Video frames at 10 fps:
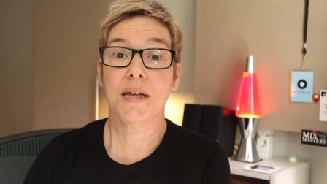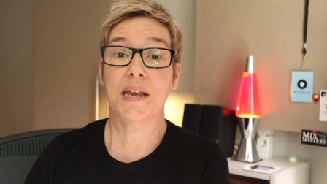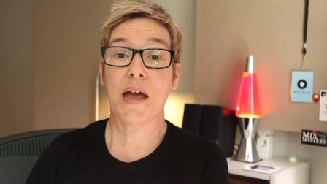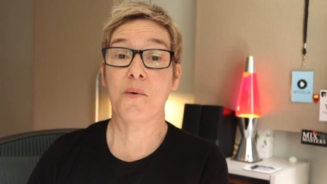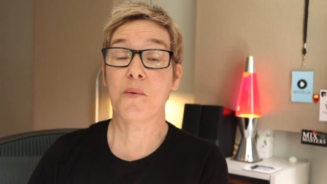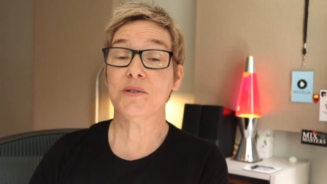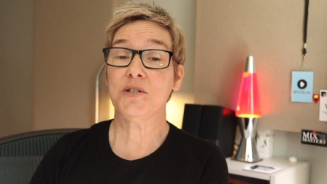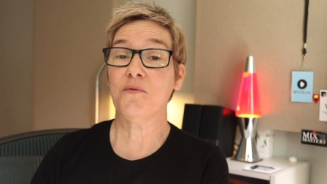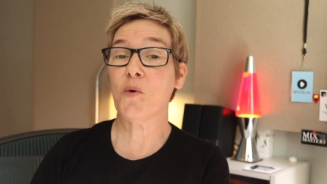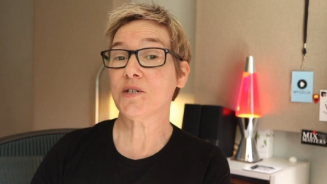Now,
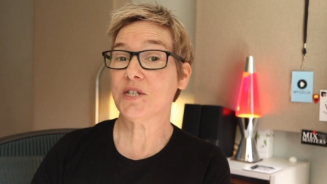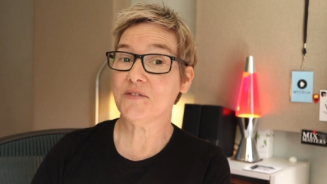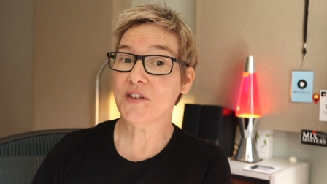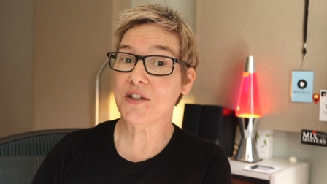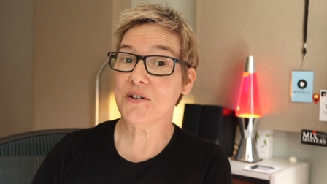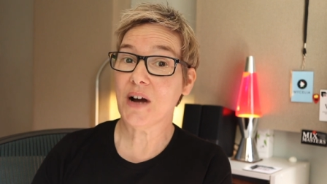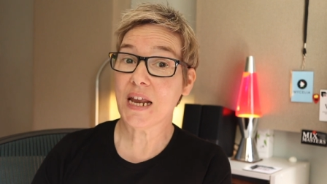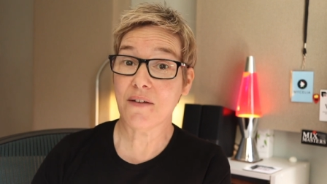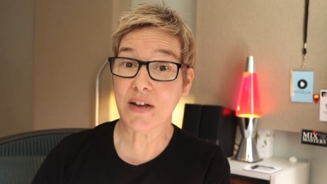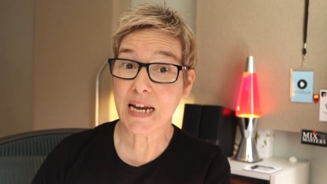once you've watched this video
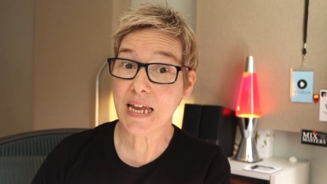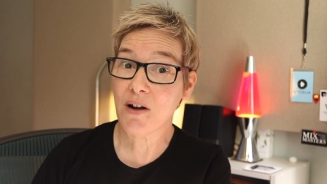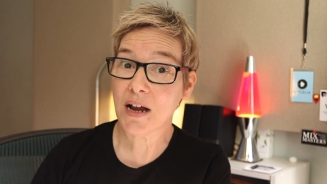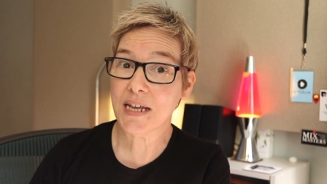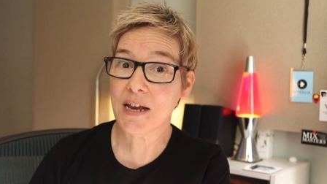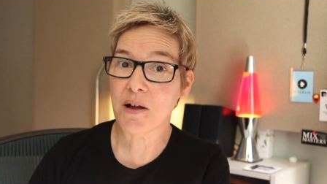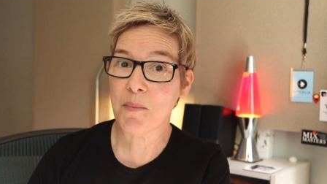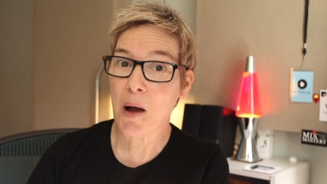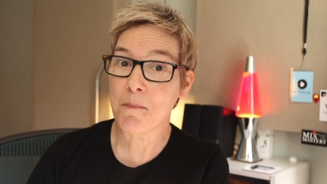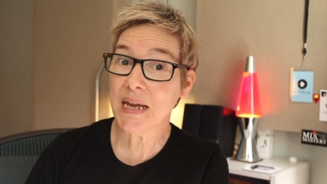and have a clear idea
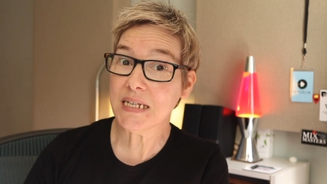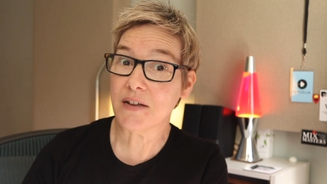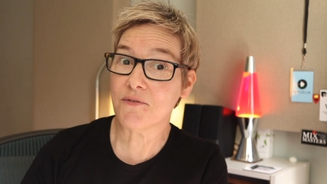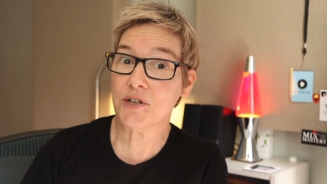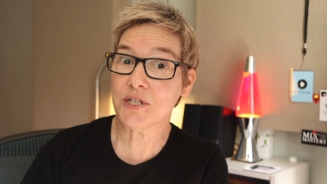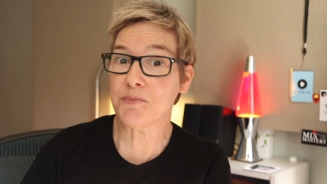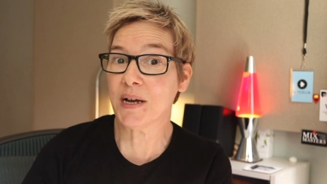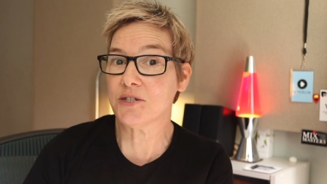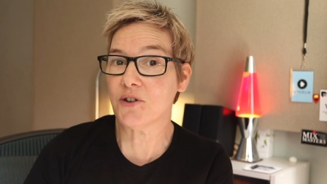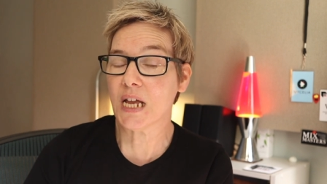about mixing versus
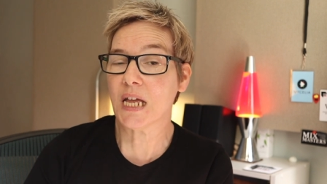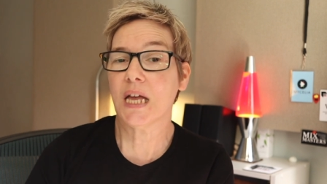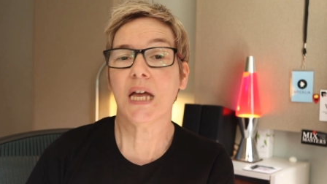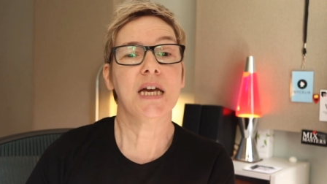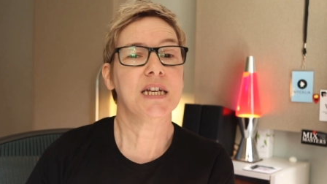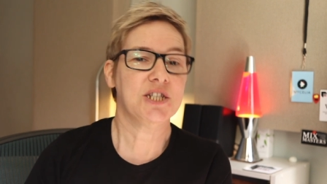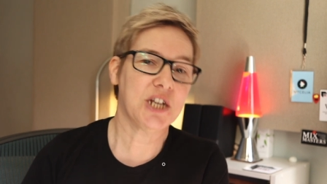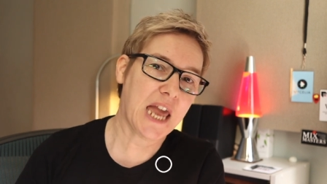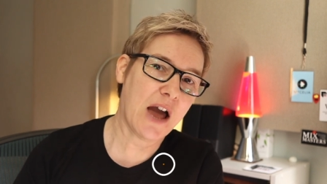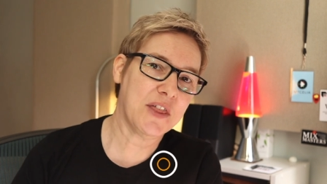mastering,
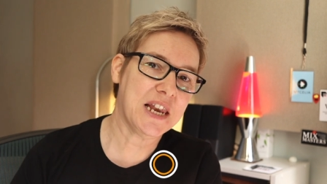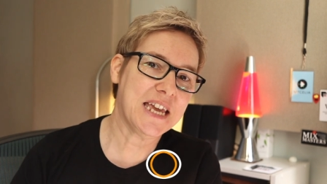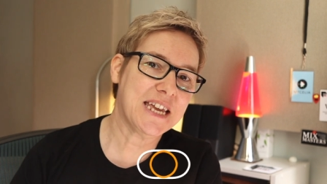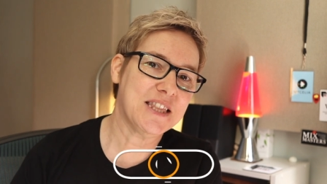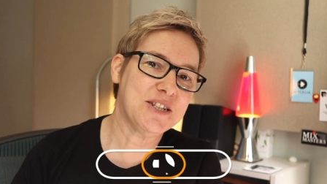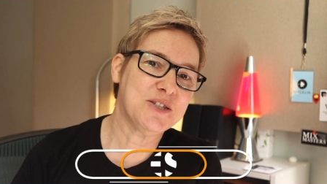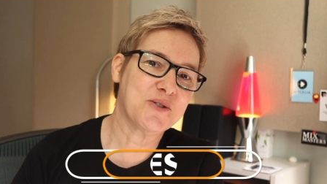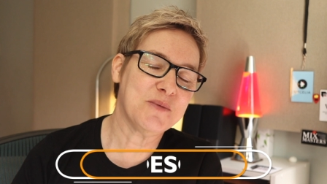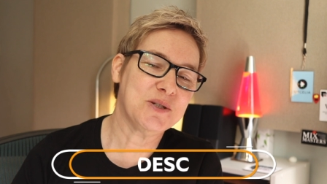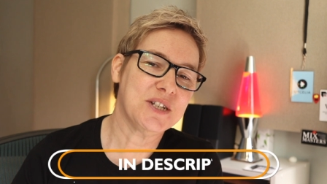Check out the link in the
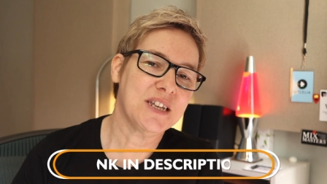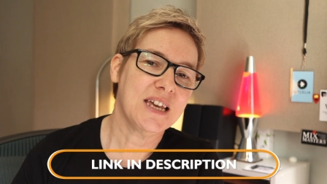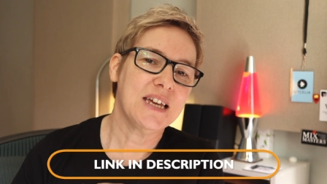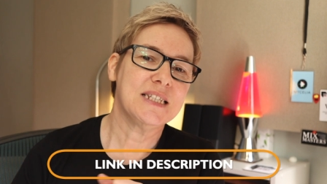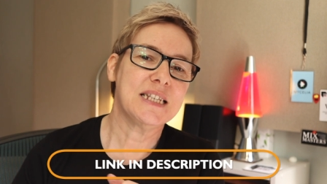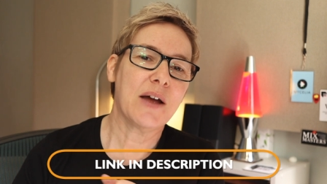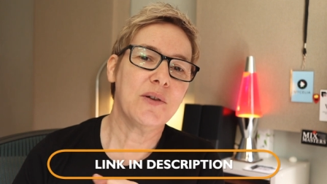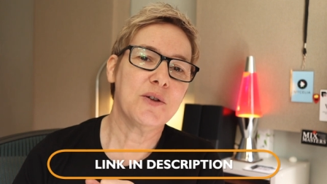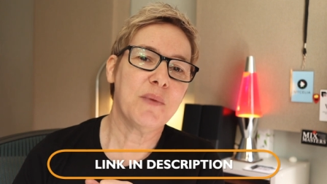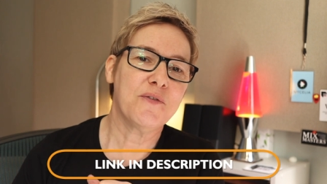description to
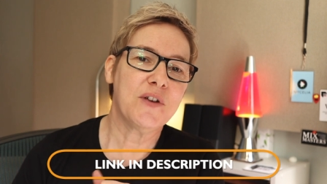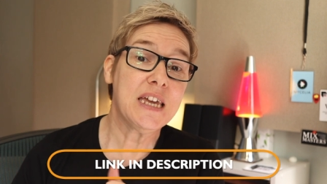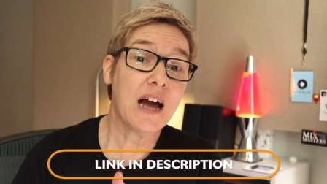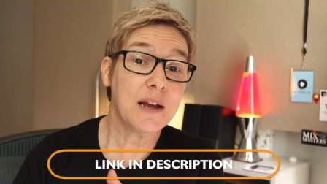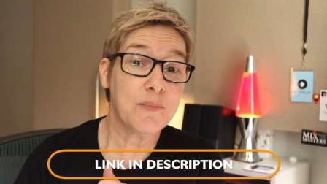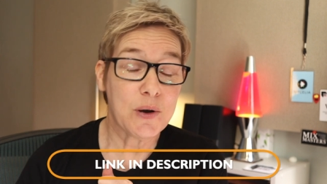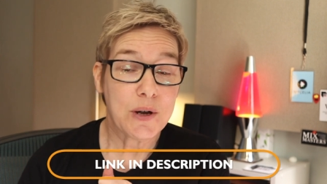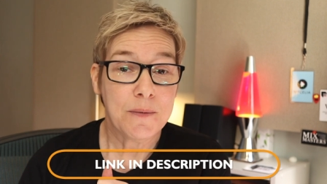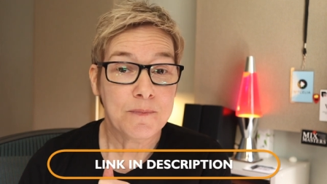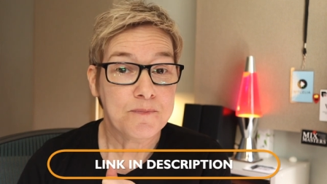download my free
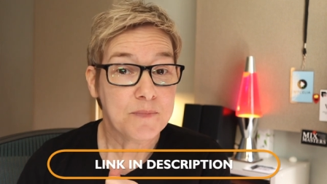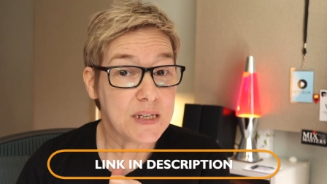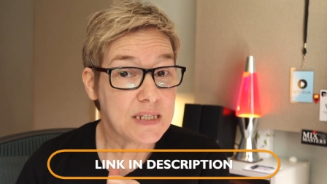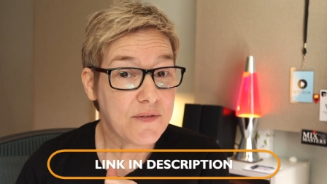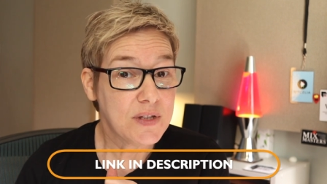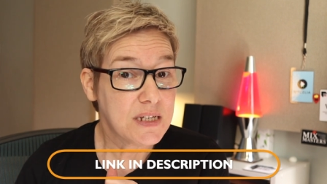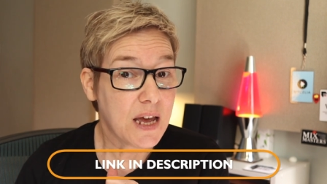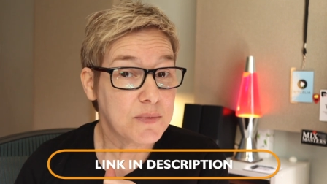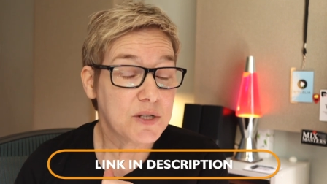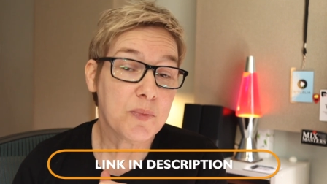guidebook, The 7
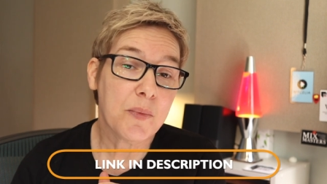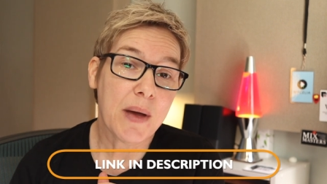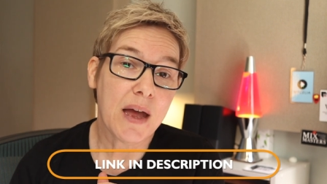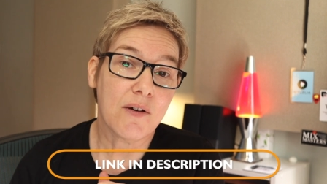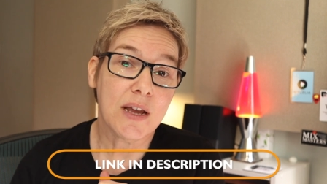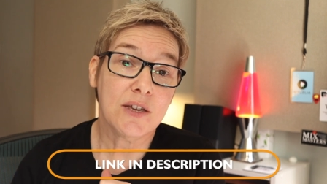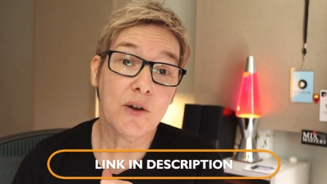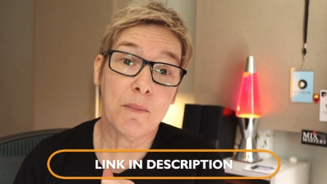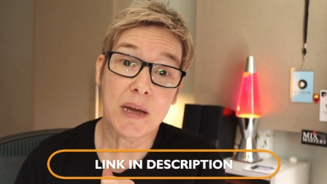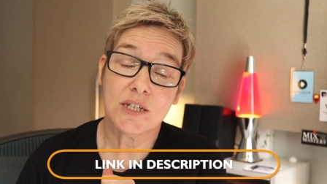Steps to Preparing
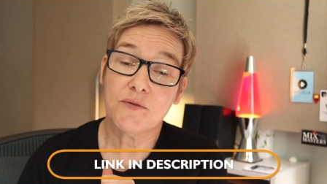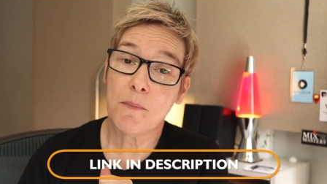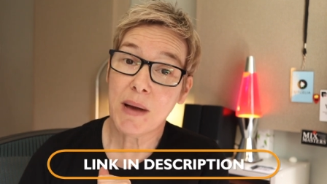Your Mix for